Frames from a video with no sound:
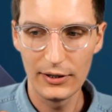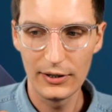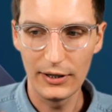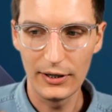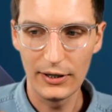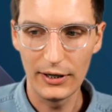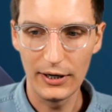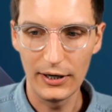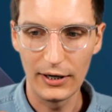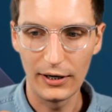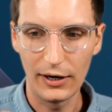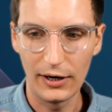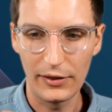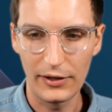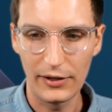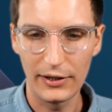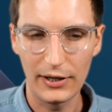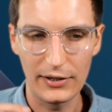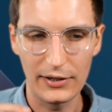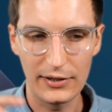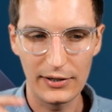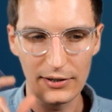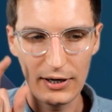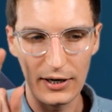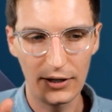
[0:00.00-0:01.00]
And I think
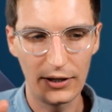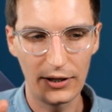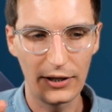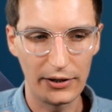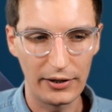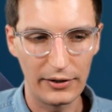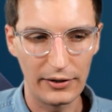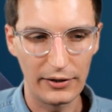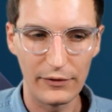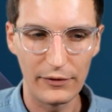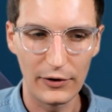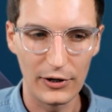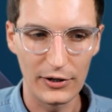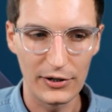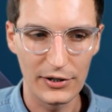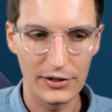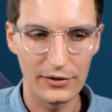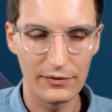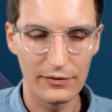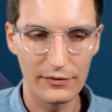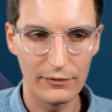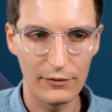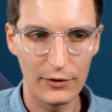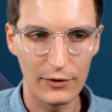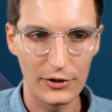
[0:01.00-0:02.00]
that's kind of like the
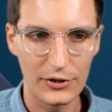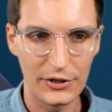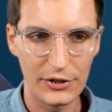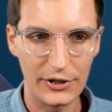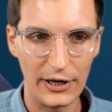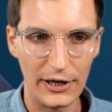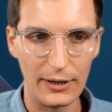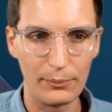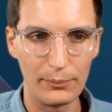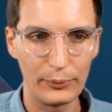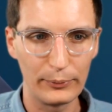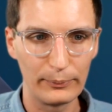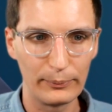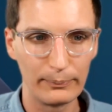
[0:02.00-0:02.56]
first step.